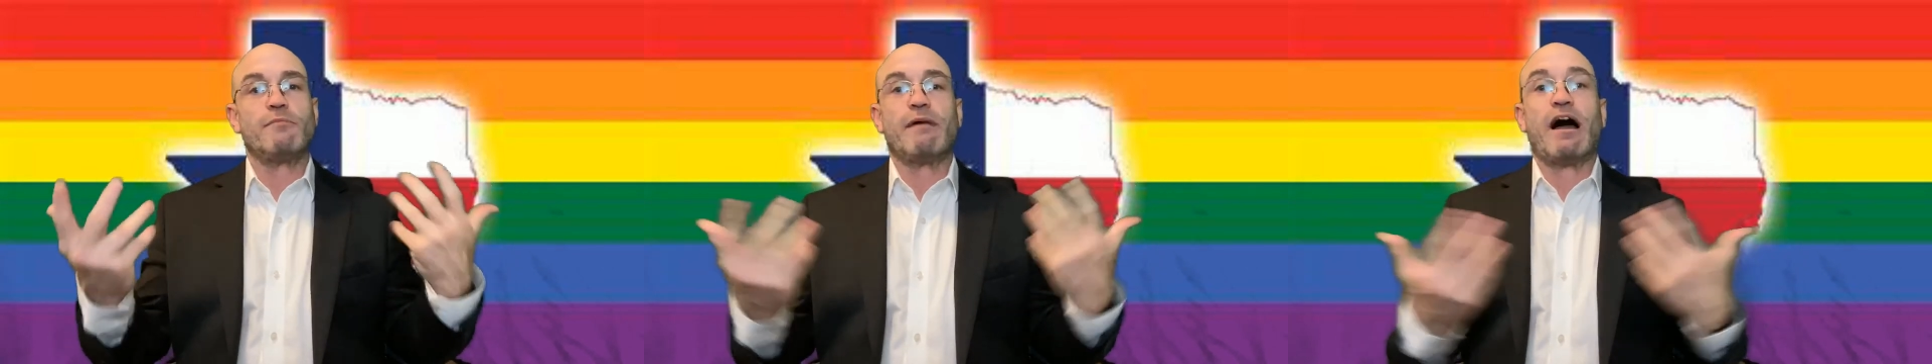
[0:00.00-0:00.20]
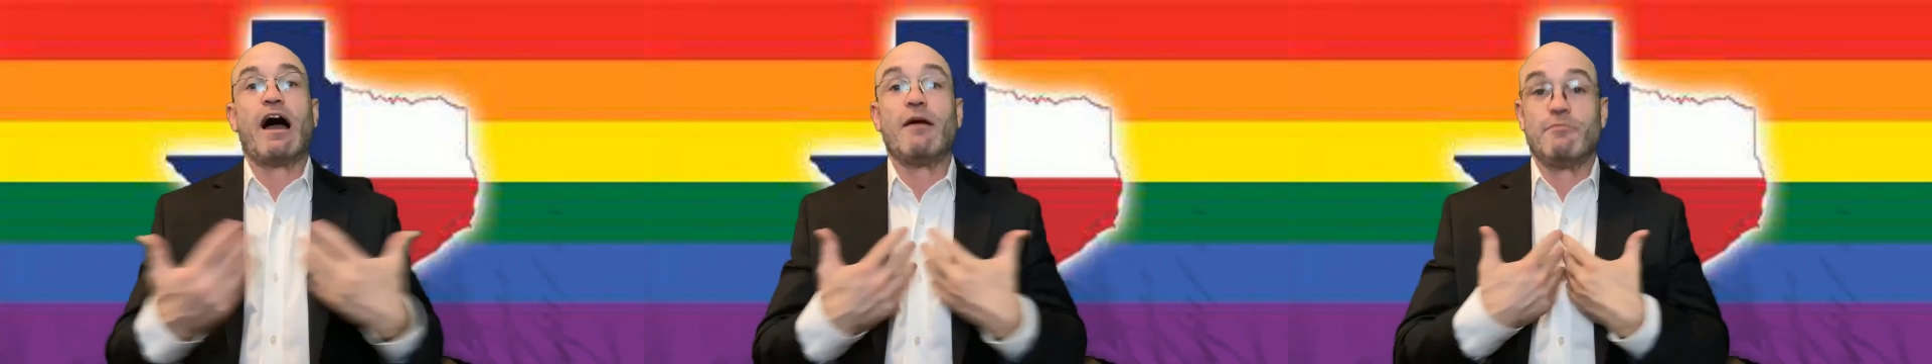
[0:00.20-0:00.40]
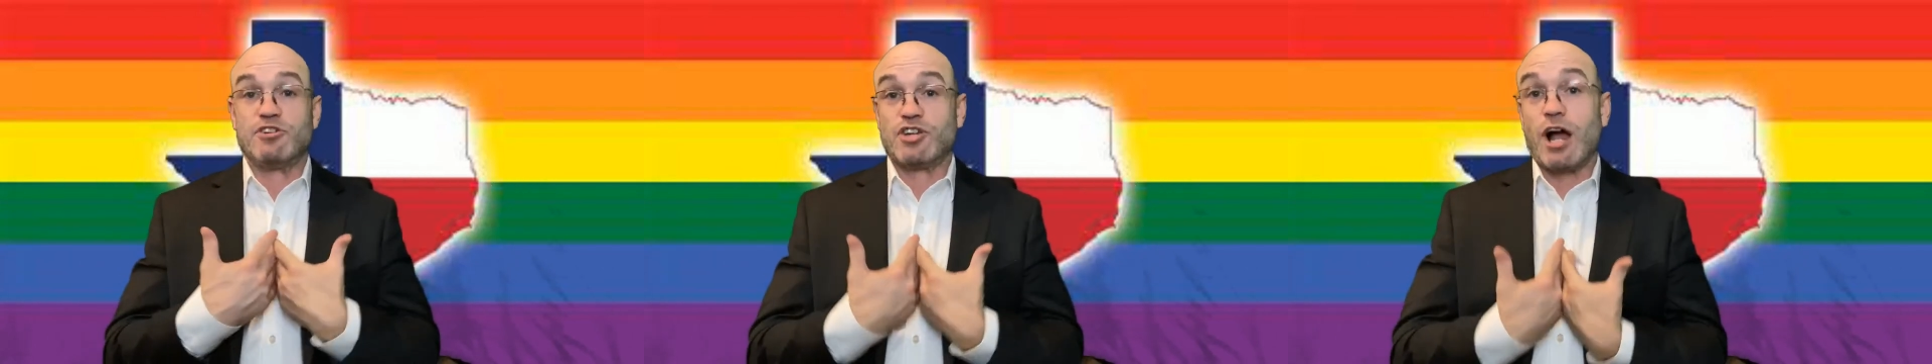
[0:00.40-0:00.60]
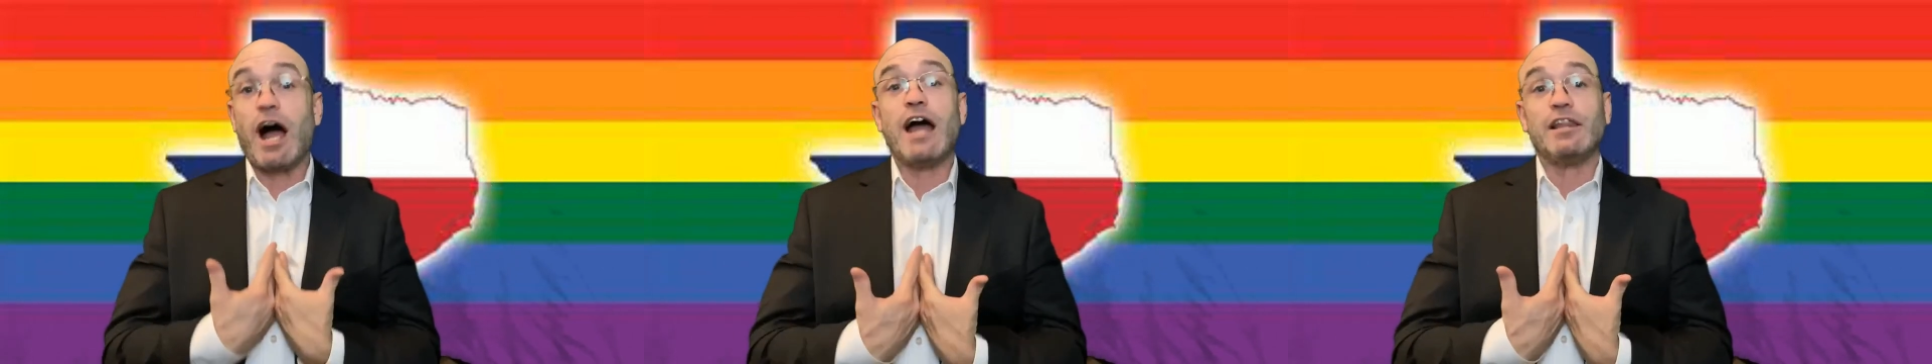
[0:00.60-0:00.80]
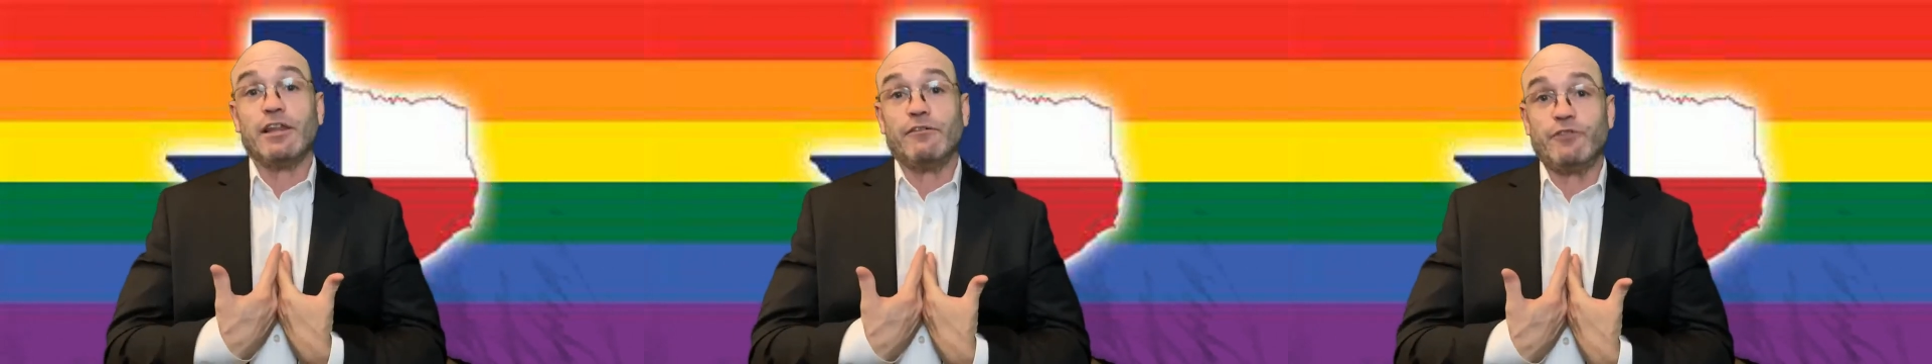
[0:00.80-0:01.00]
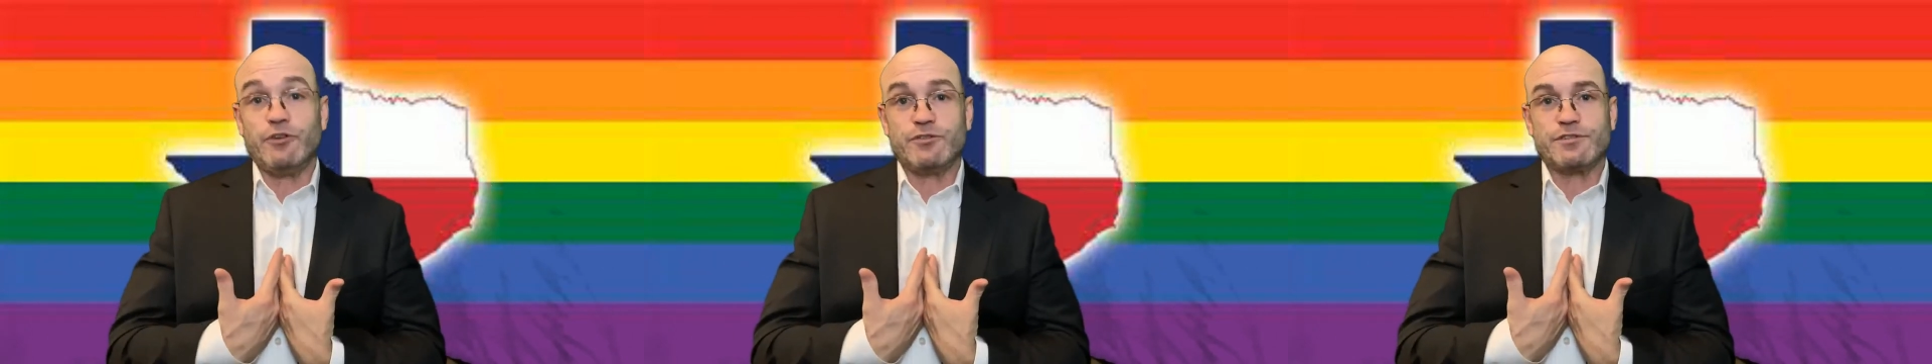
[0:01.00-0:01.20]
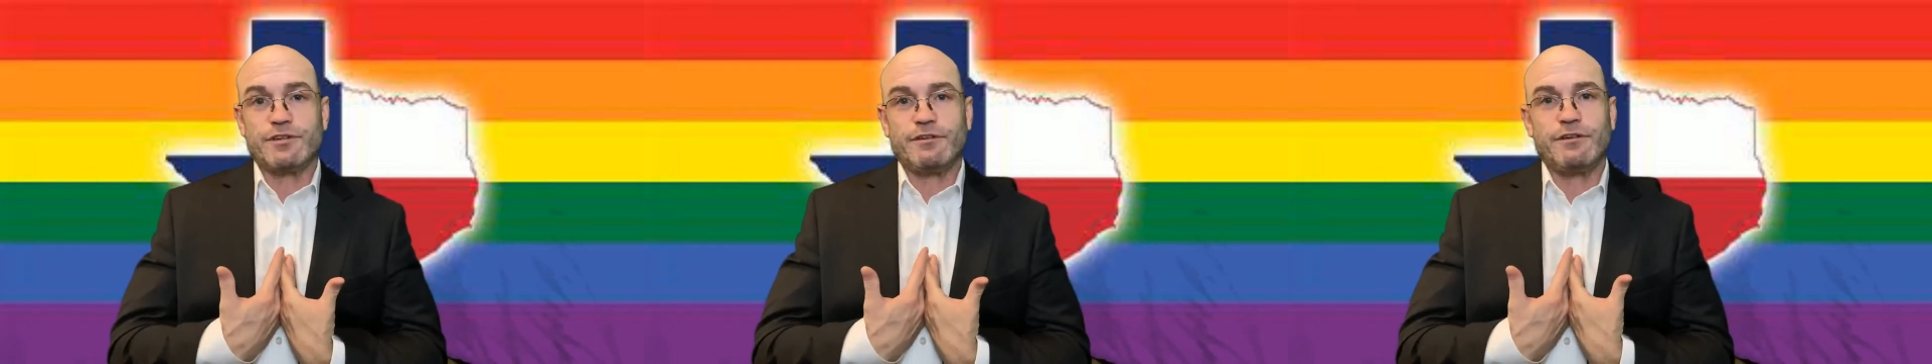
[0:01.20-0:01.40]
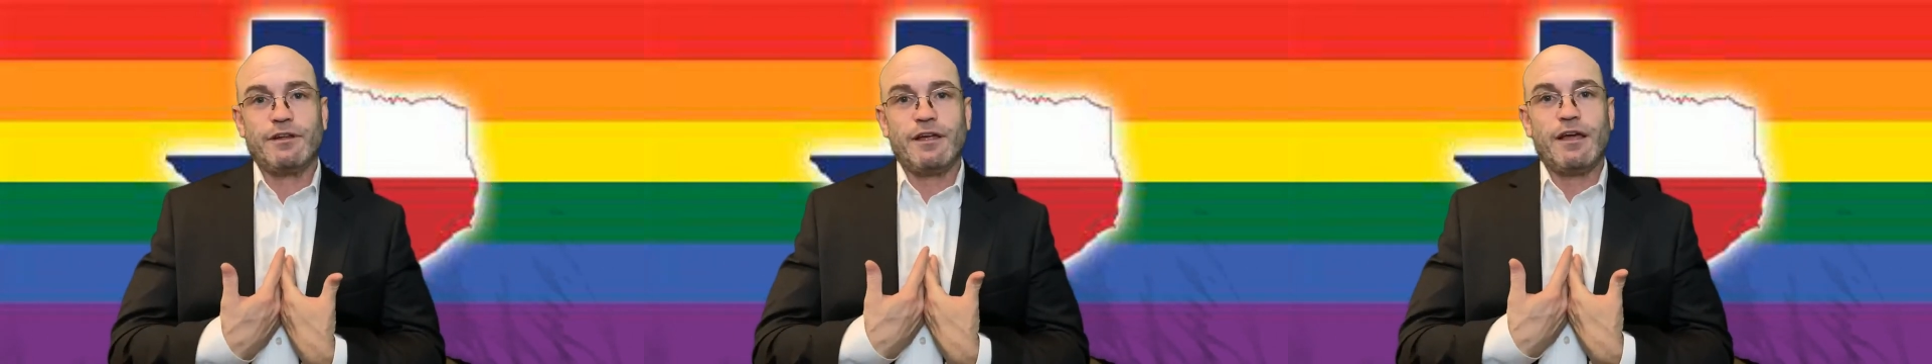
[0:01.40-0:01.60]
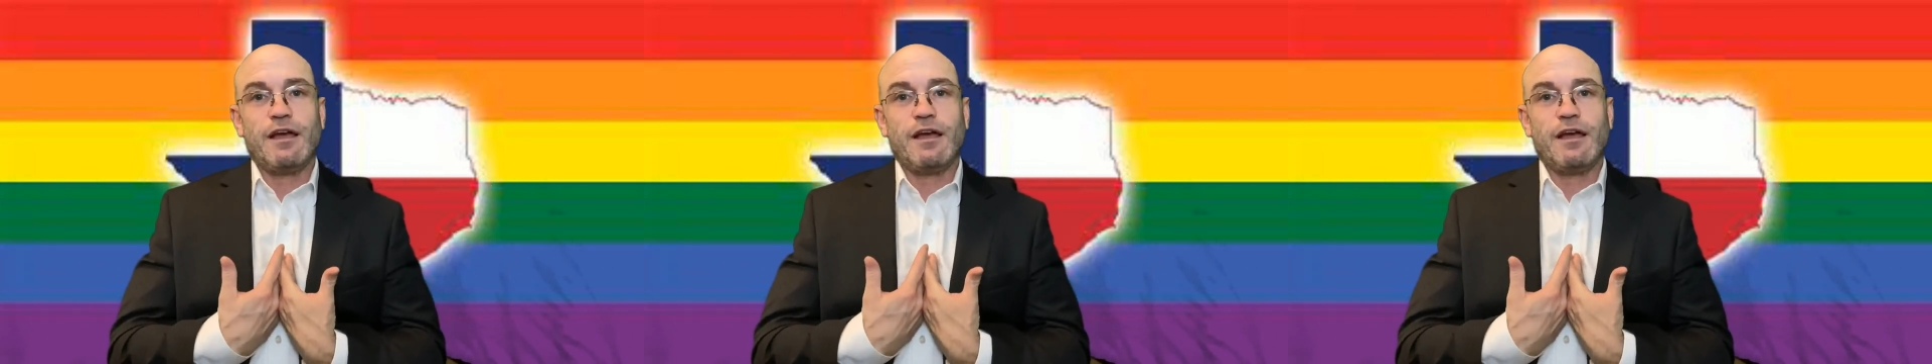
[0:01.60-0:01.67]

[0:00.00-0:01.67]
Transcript: about how much I love Houston,